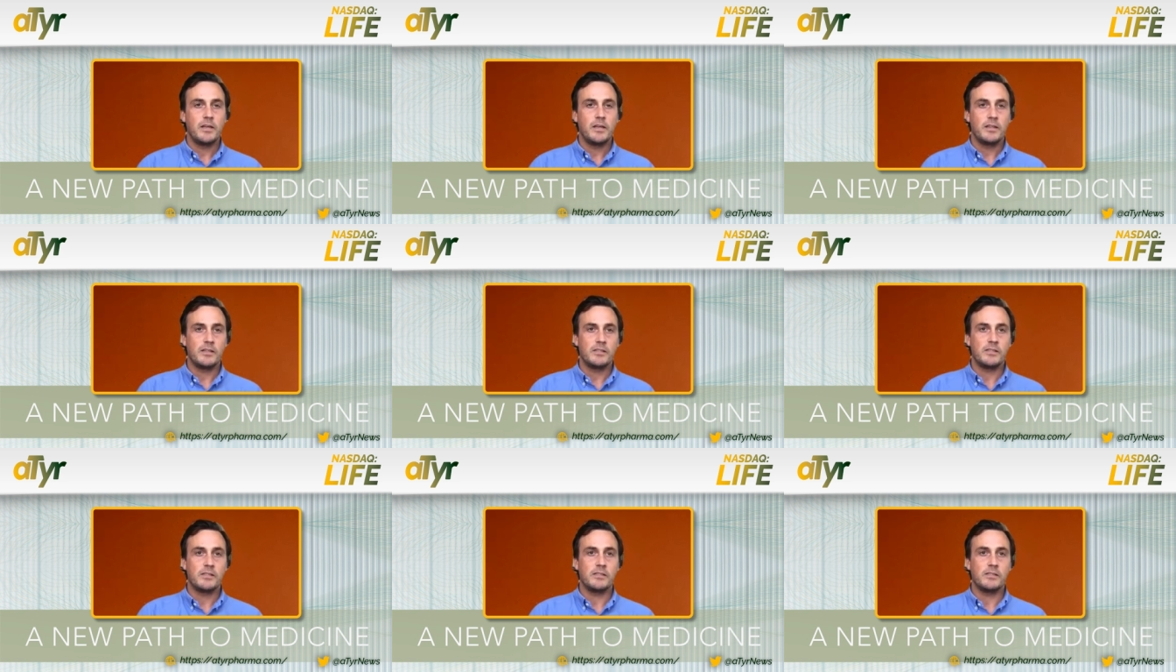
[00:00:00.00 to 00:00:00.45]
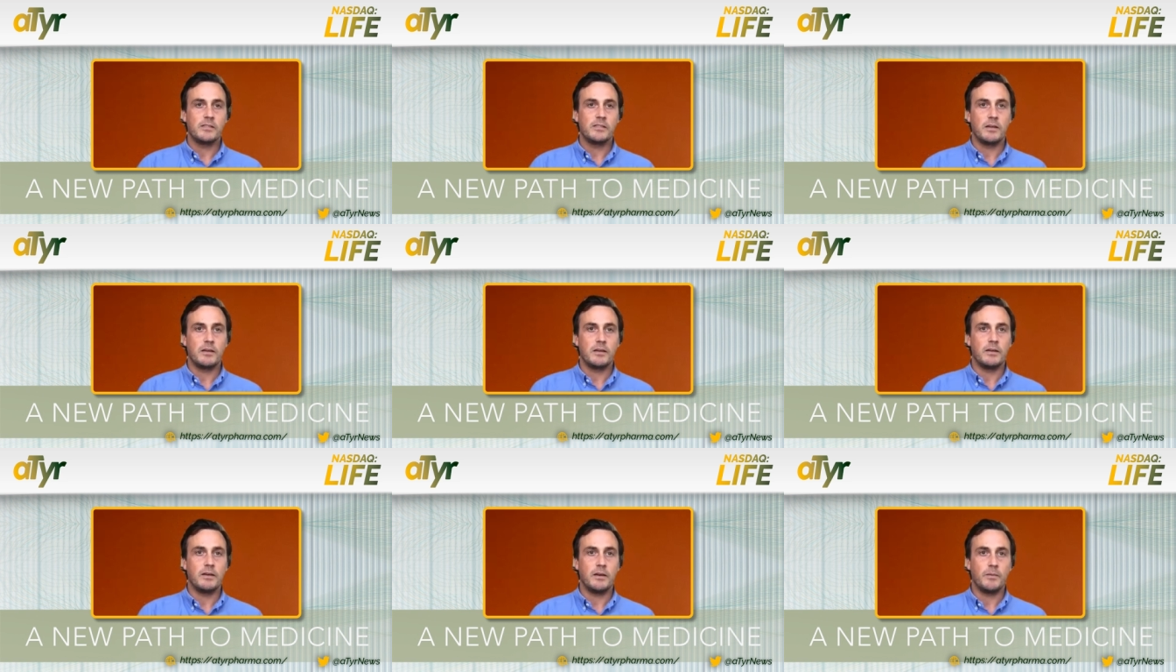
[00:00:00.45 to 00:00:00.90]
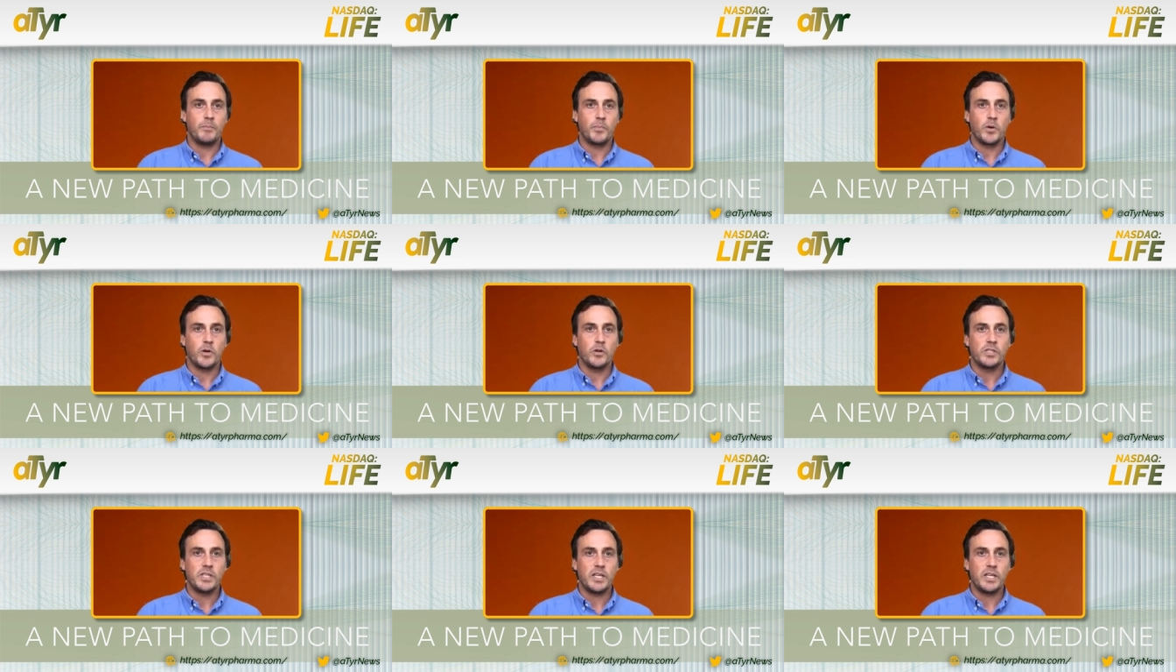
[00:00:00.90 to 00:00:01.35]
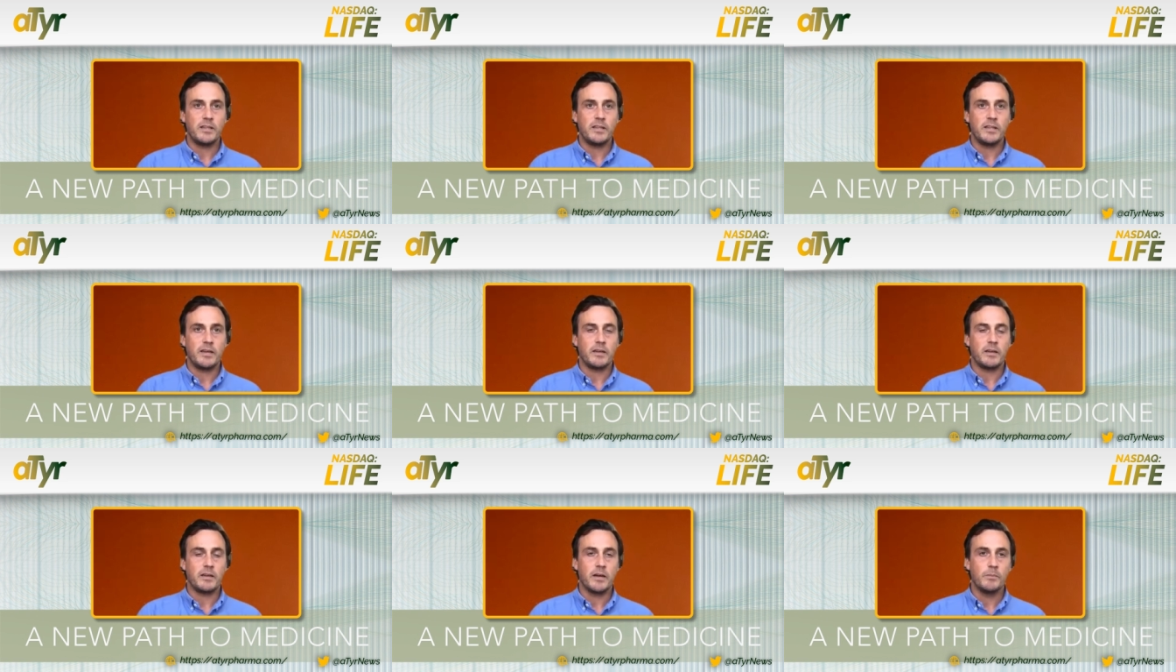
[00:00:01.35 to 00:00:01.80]
This is a, a protein
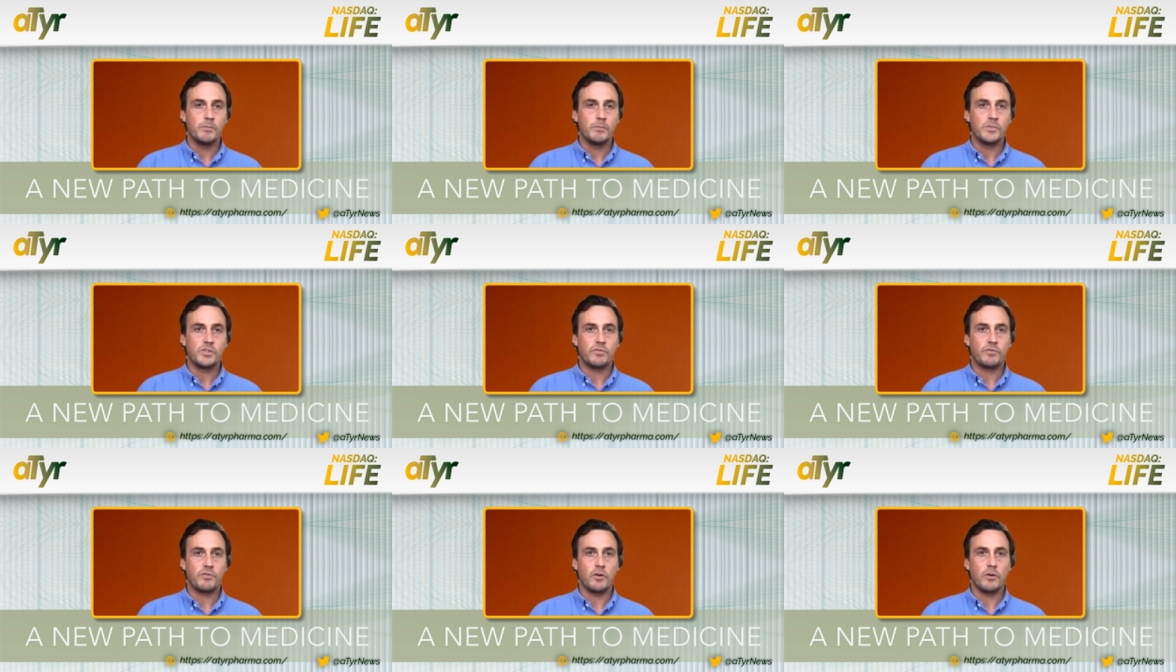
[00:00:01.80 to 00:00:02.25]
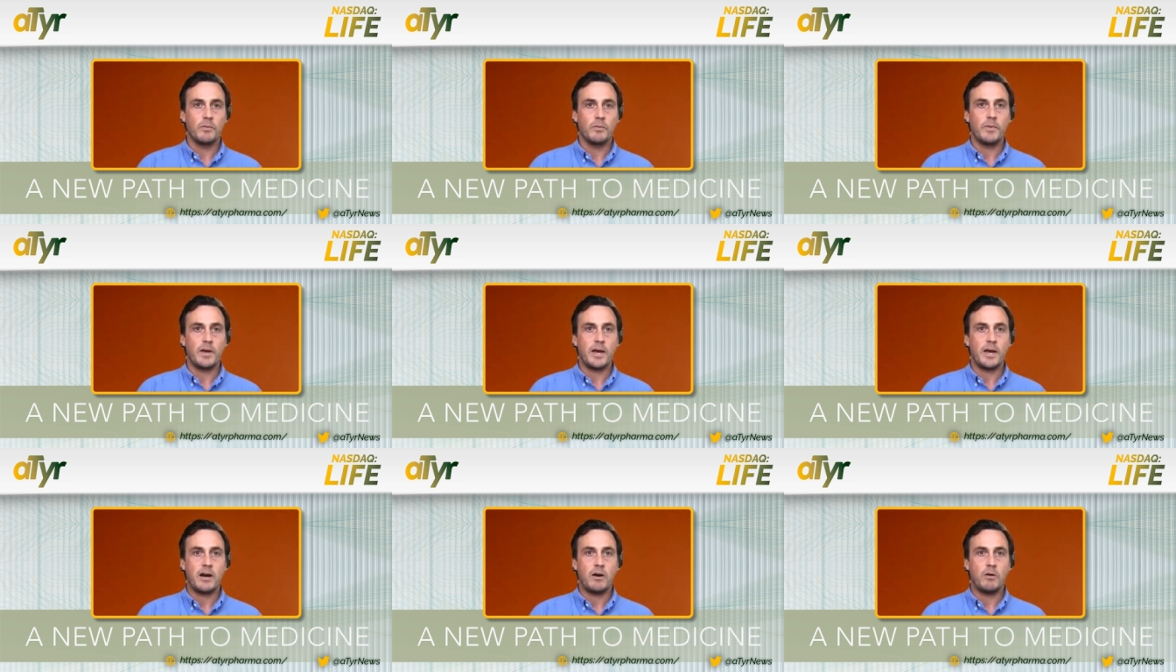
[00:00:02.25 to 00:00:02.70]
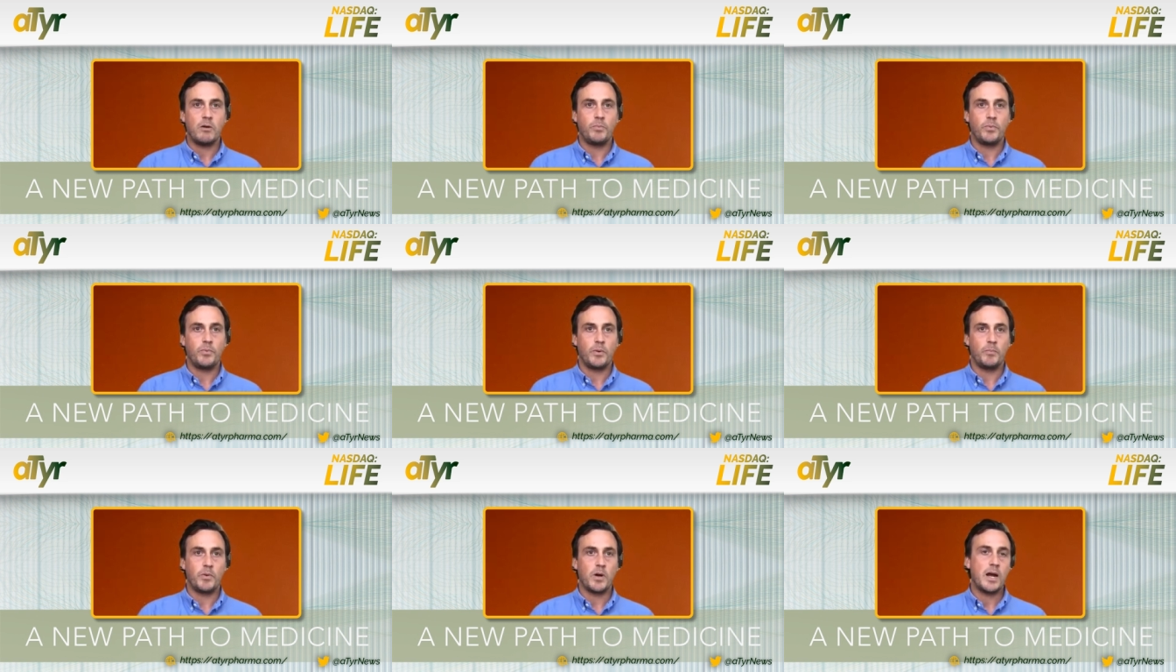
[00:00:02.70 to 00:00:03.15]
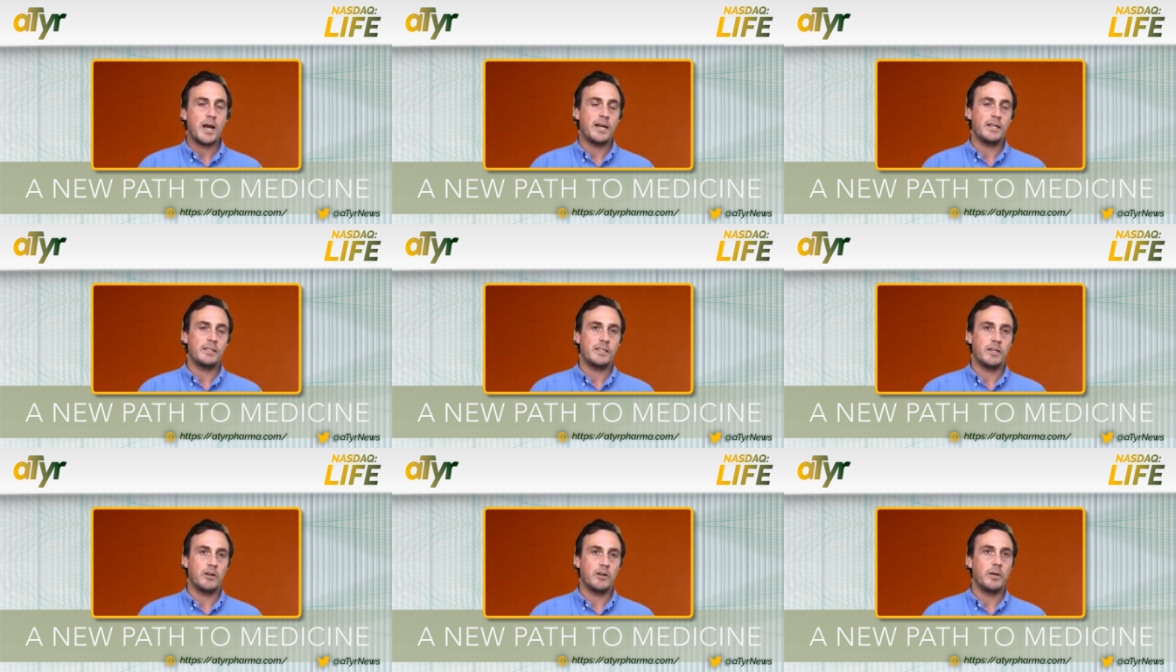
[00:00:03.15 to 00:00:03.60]
that comes from our
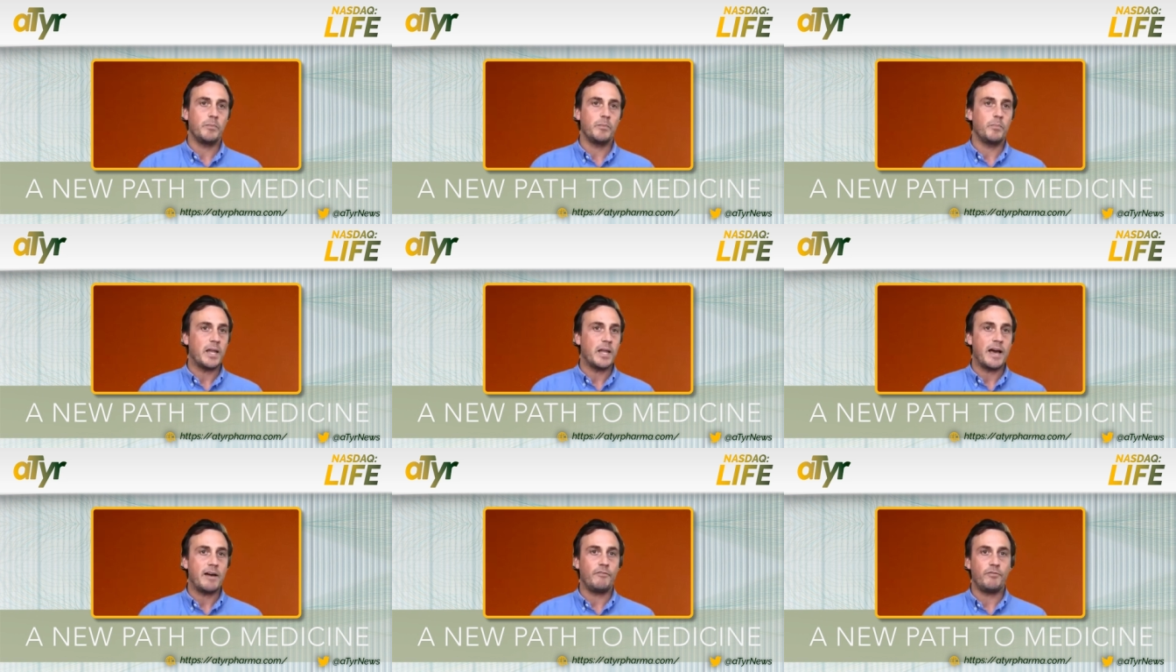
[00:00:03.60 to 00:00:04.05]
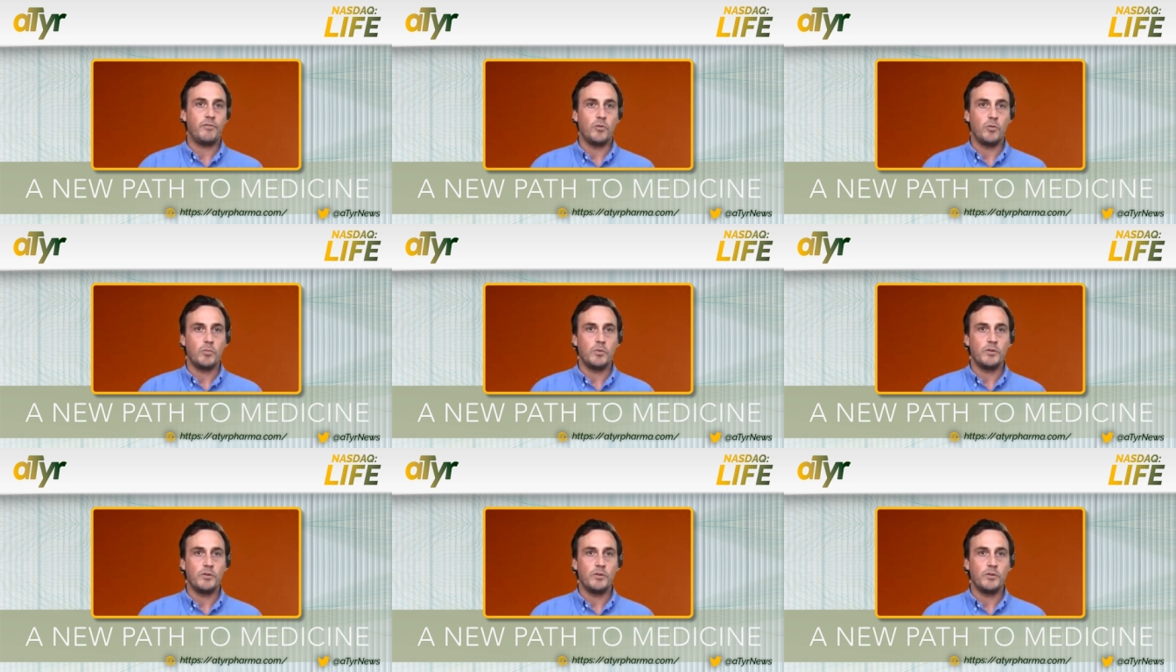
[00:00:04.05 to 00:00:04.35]
proprietary platform